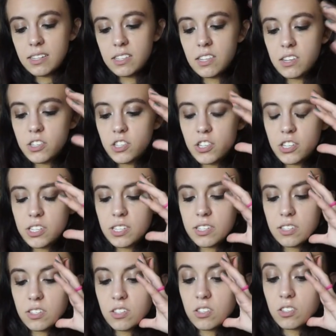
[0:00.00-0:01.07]
There's just
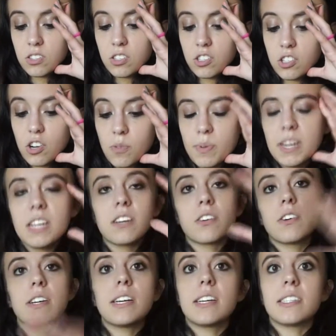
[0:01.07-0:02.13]
so many
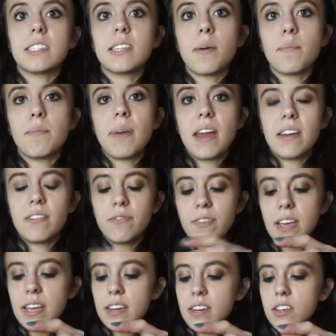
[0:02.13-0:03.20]
ingredients that
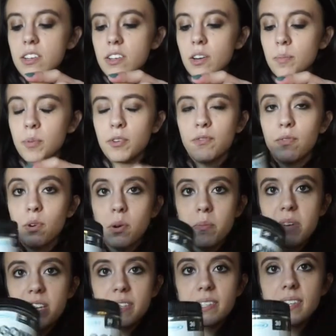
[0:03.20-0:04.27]
benefit your
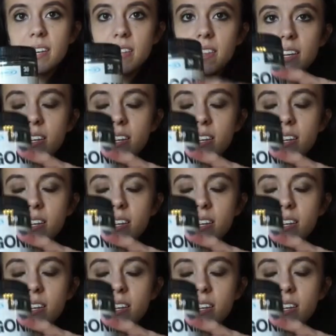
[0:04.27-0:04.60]
performance in